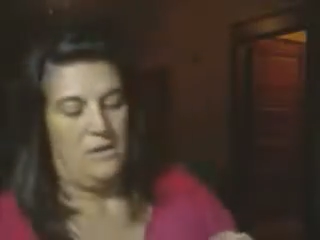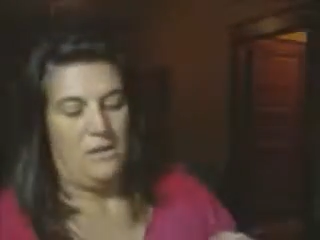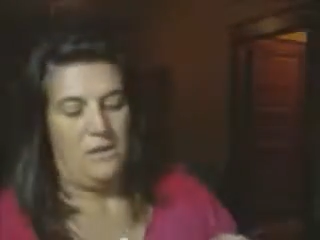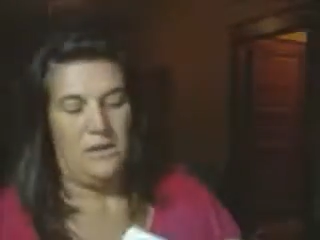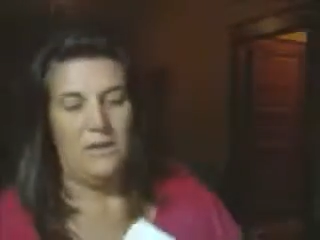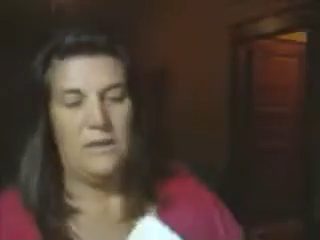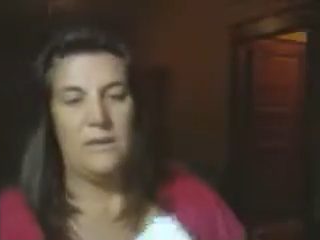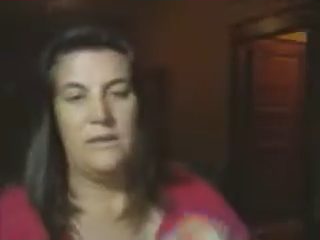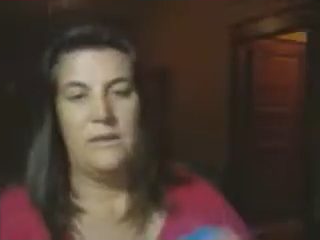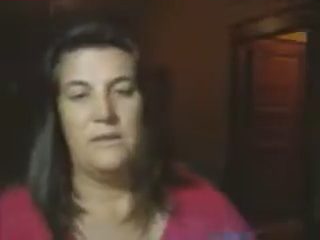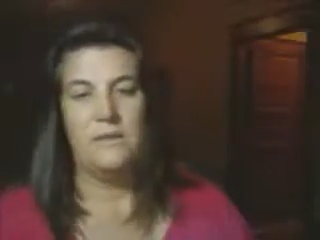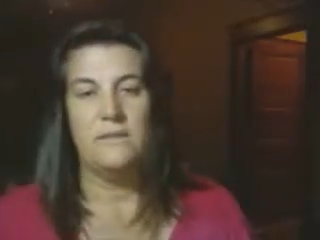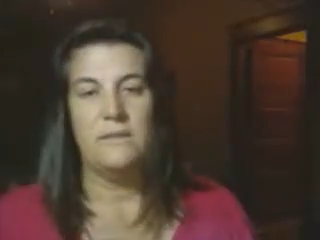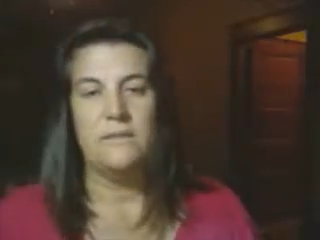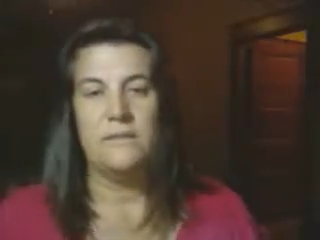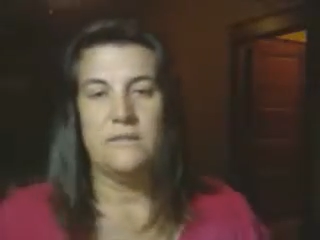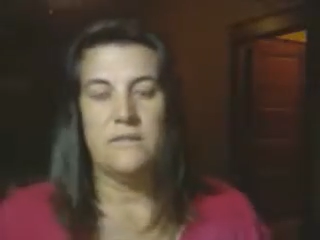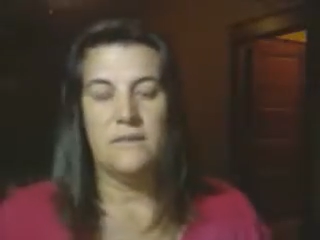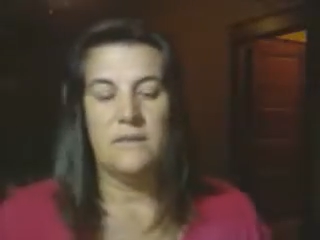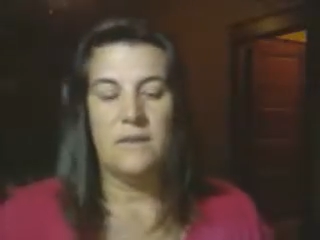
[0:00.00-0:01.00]

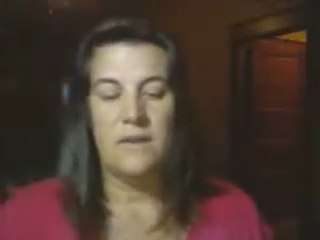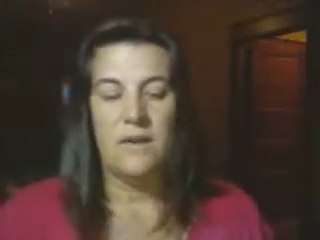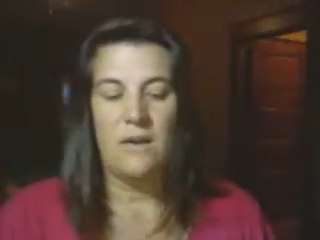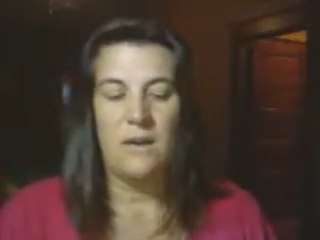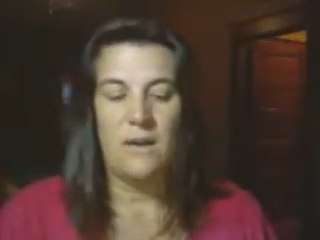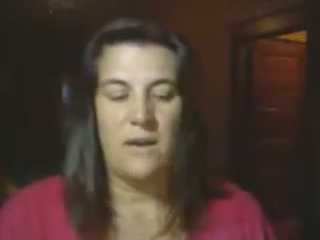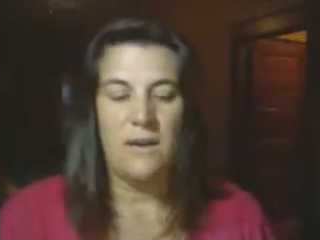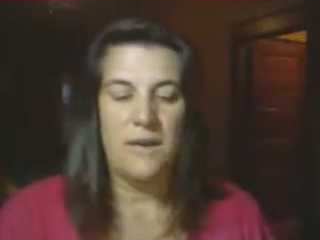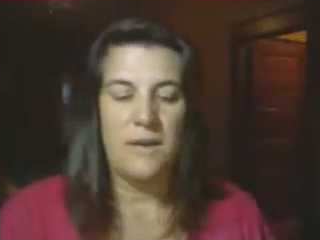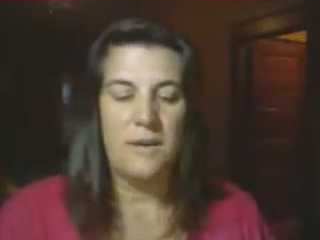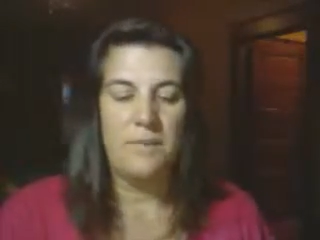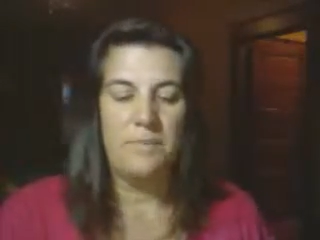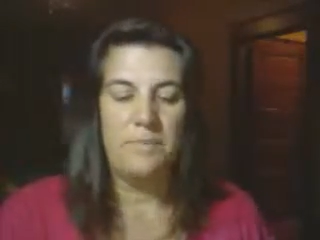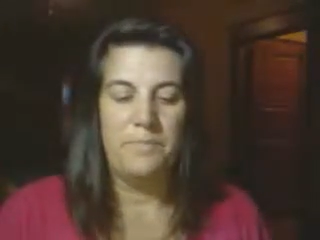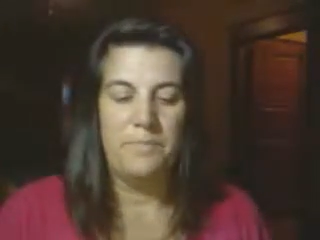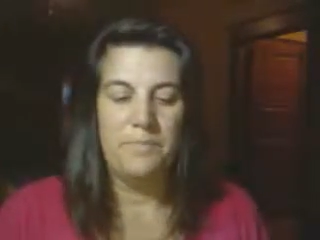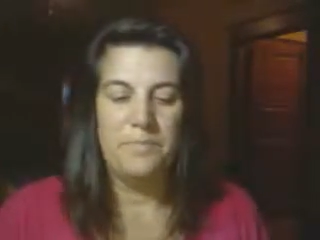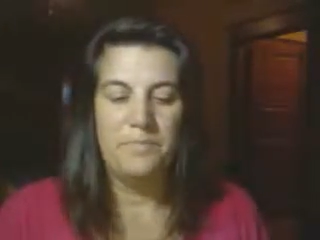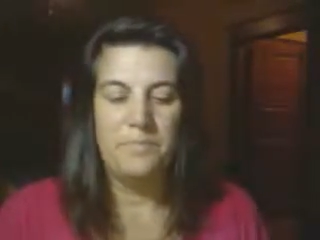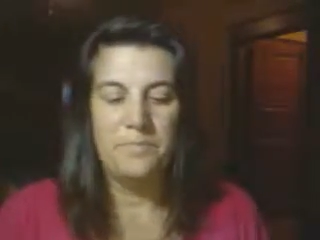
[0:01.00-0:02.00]
is I'm
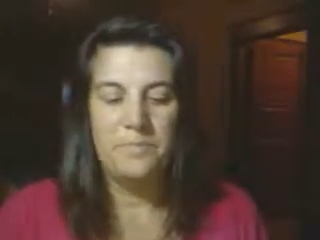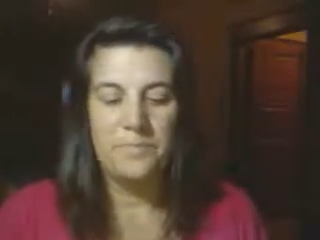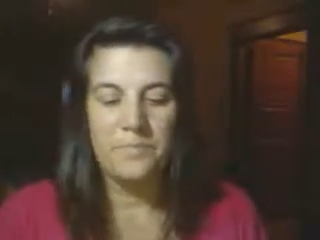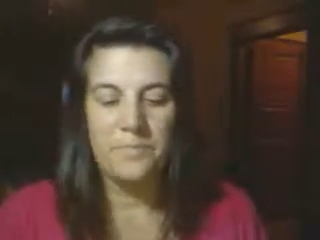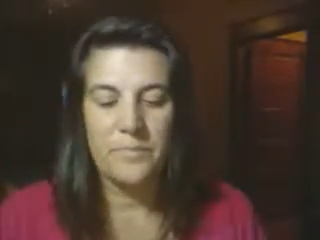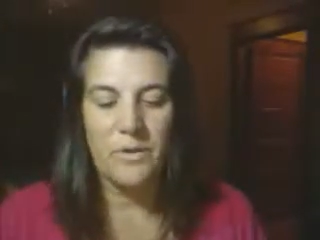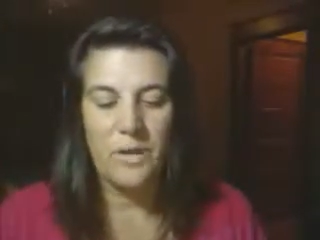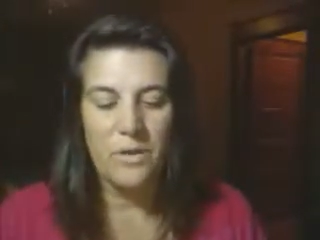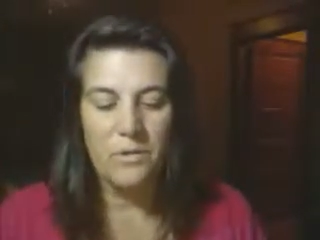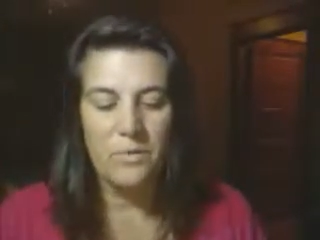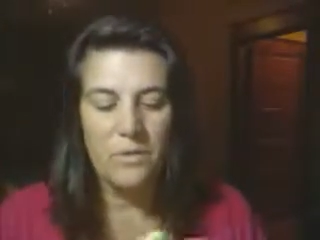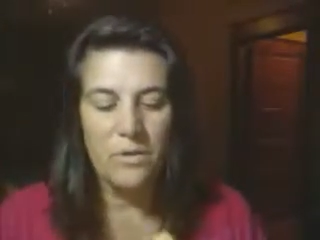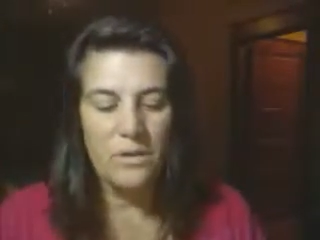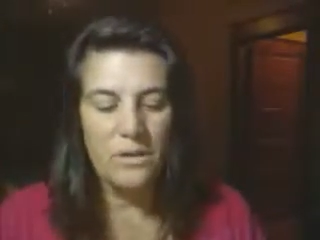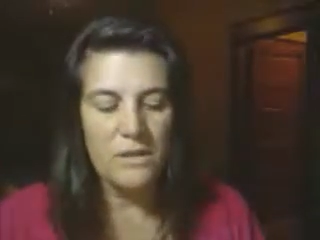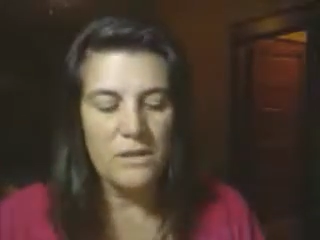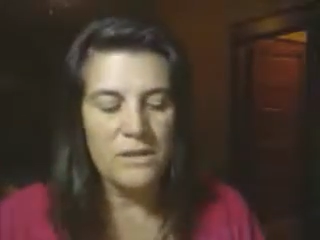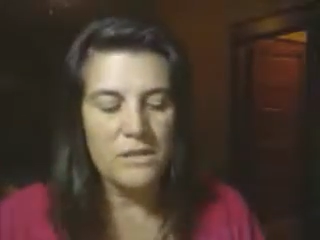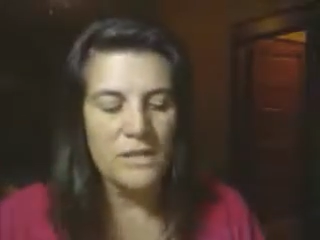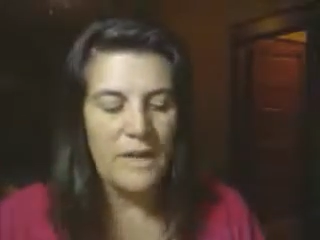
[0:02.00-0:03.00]
real
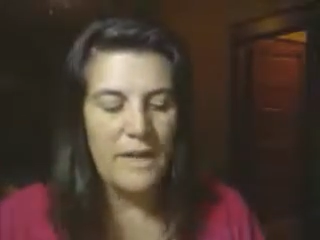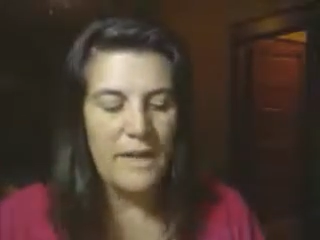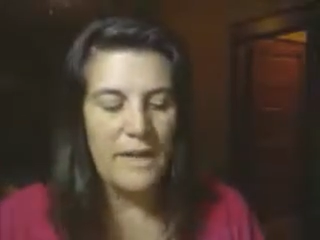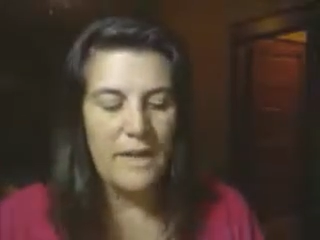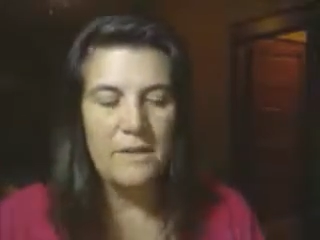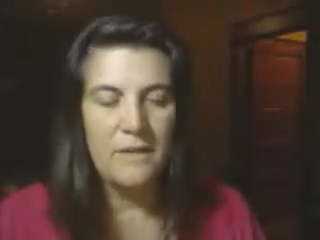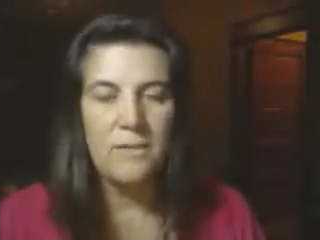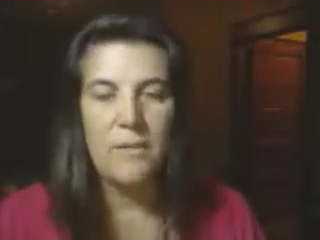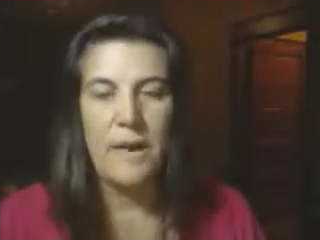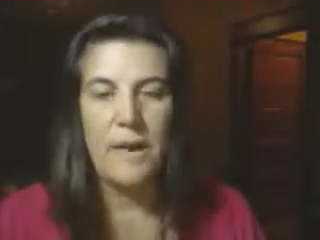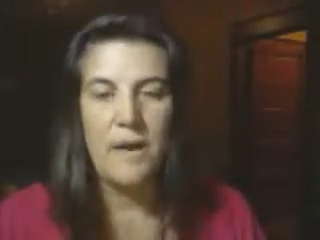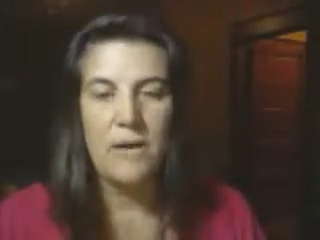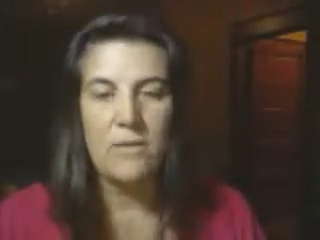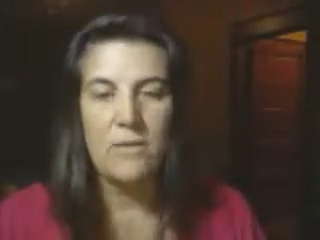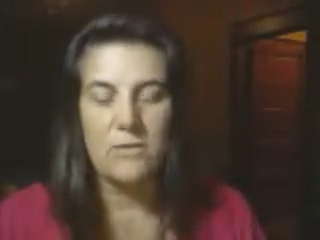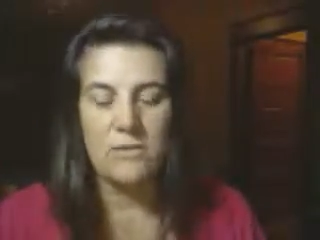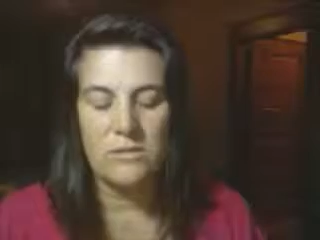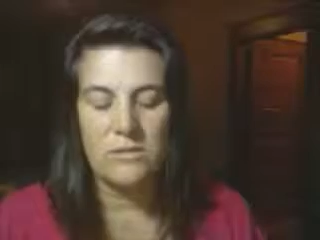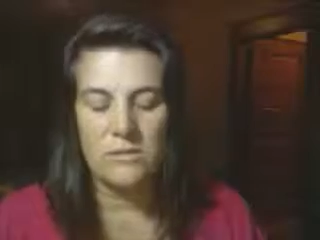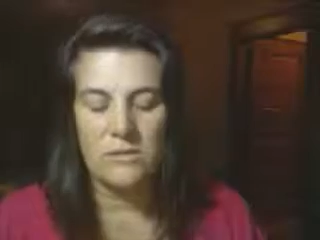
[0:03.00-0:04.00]
excited
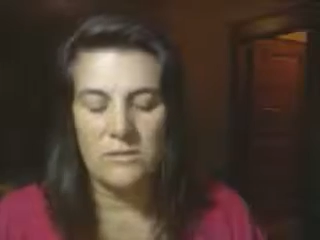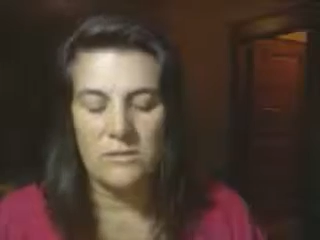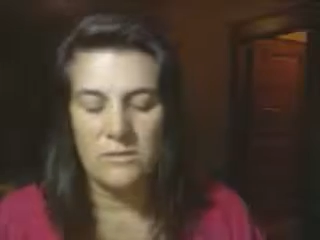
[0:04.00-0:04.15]
about